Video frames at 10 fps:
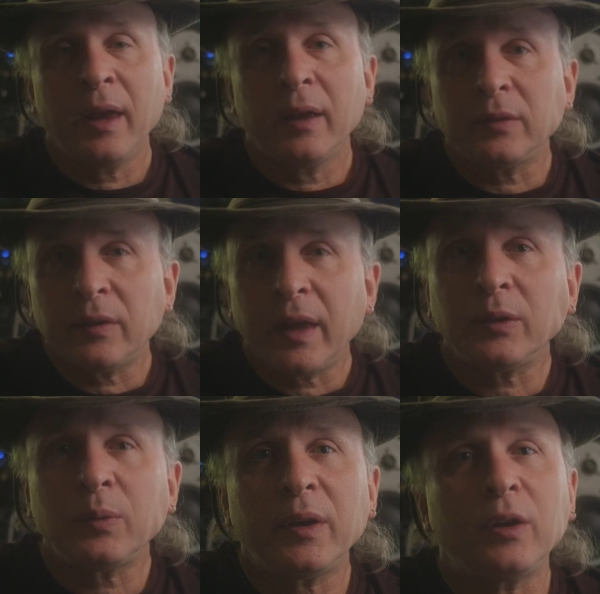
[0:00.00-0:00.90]
And so
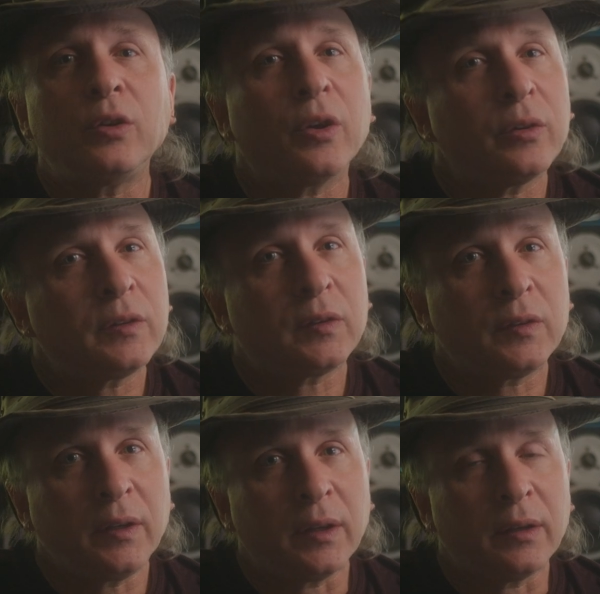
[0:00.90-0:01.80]
that's why you don't
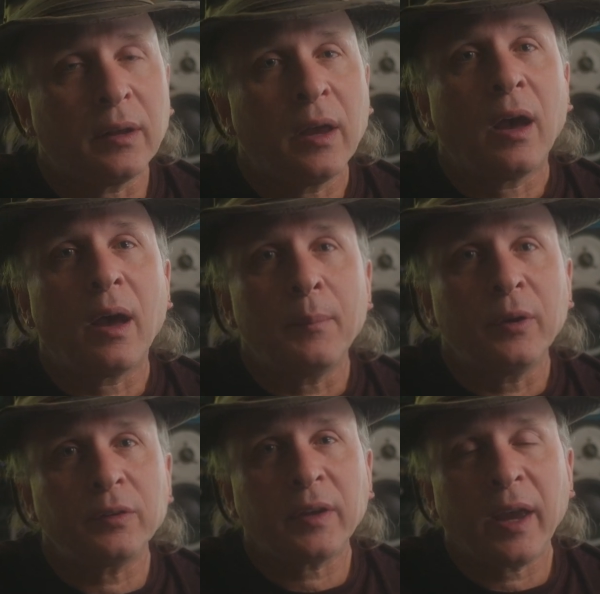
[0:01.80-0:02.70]
see it on
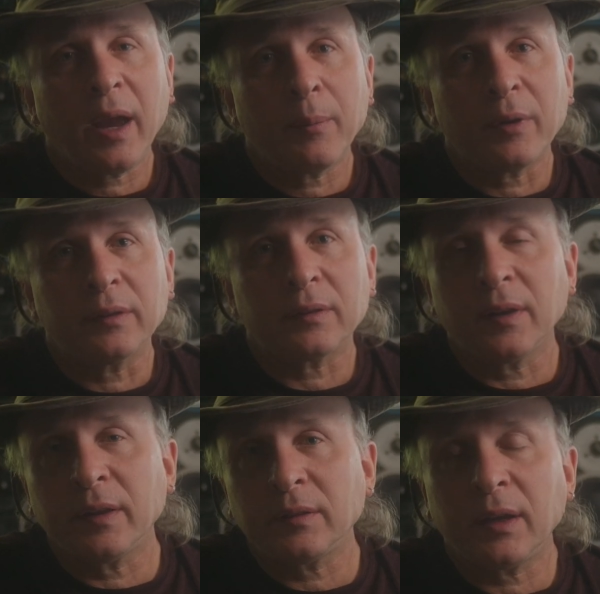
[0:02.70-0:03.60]
most cameras
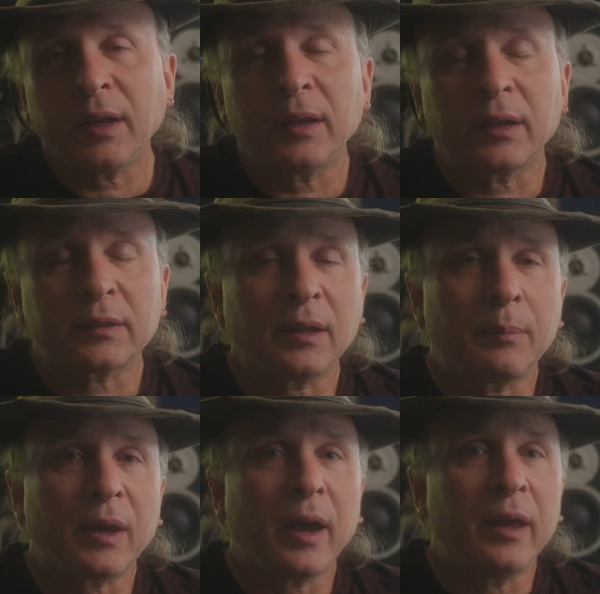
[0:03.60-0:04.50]
unless they can
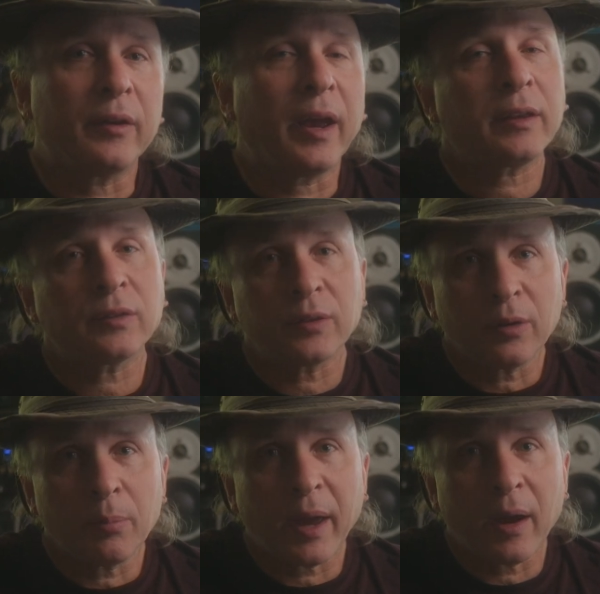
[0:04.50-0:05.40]
accept either
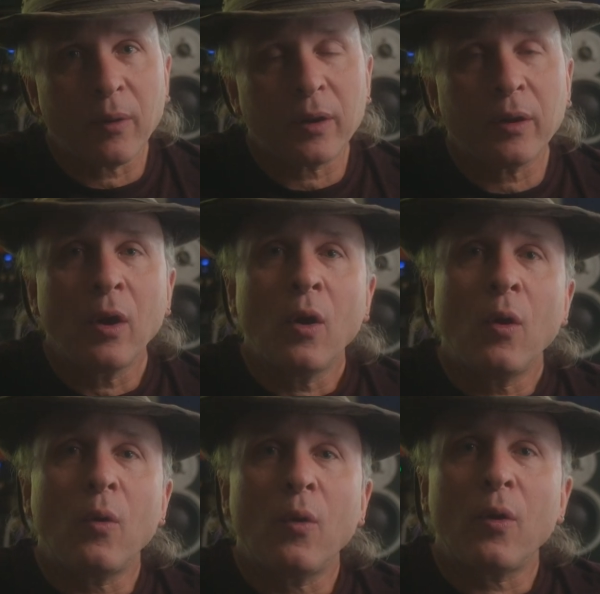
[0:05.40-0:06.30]
external power
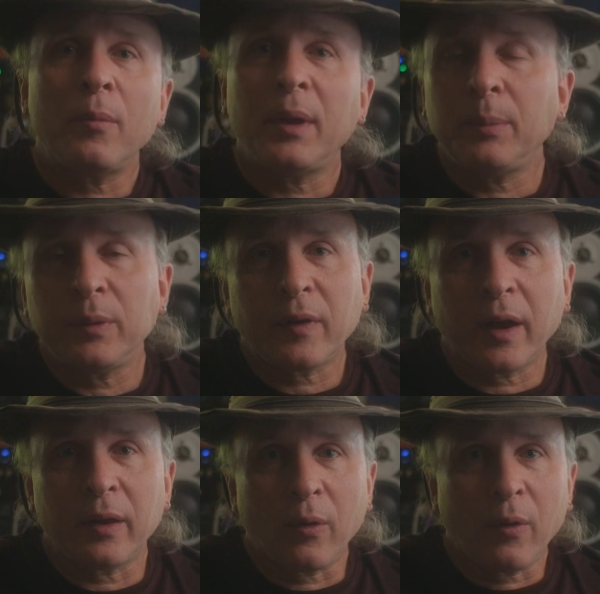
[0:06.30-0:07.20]
or maybe you've
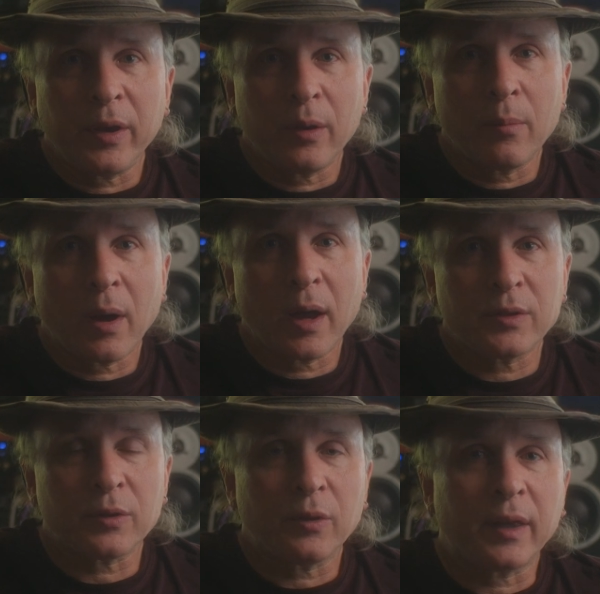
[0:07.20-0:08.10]
got an audio
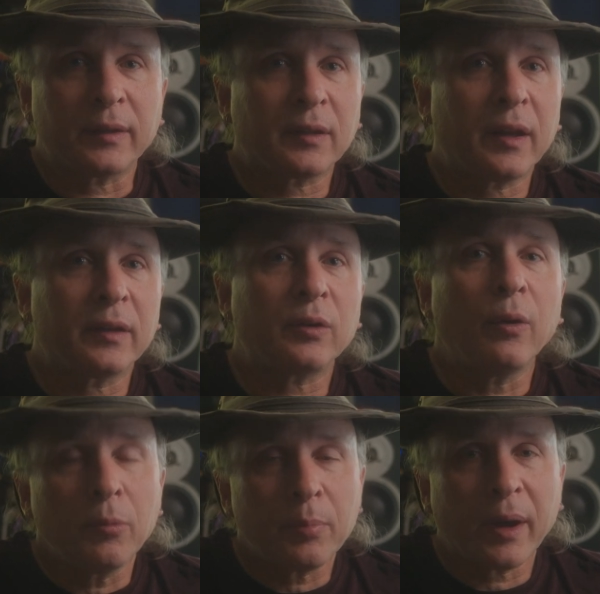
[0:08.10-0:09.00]
module that's got its
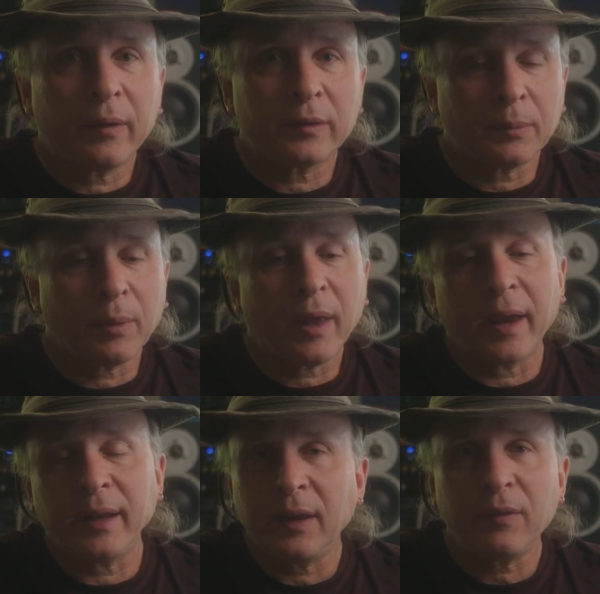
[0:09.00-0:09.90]
own power
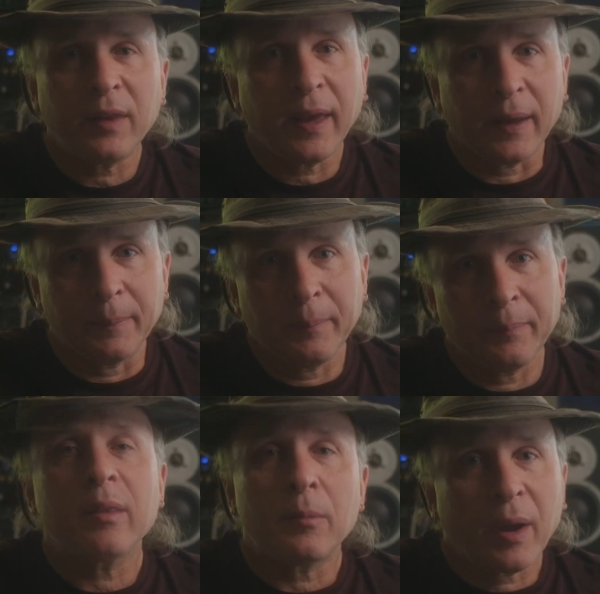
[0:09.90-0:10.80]
supply. And even then,
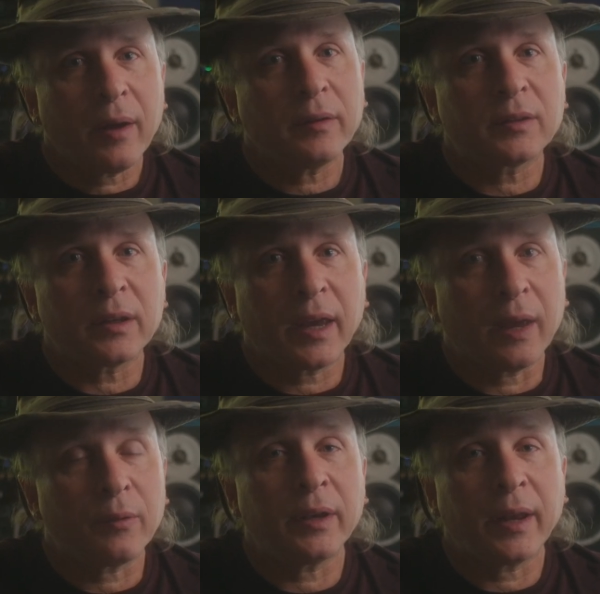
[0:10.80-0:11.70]
the power is going to
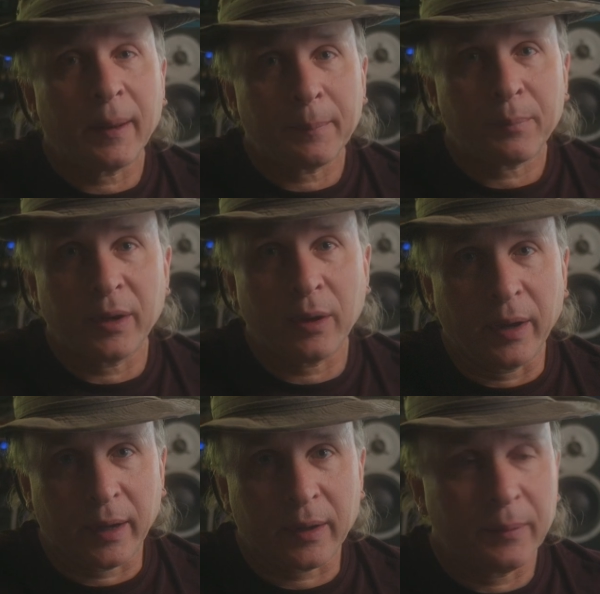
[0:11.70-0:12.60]
get run down pretty
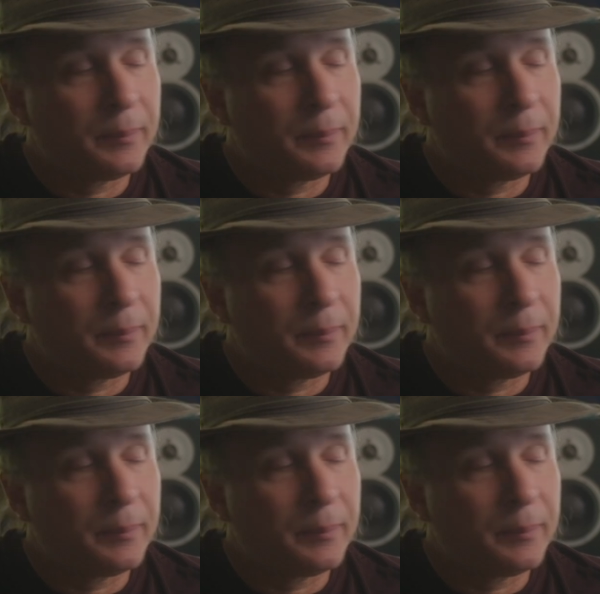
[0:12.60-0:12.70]
quick.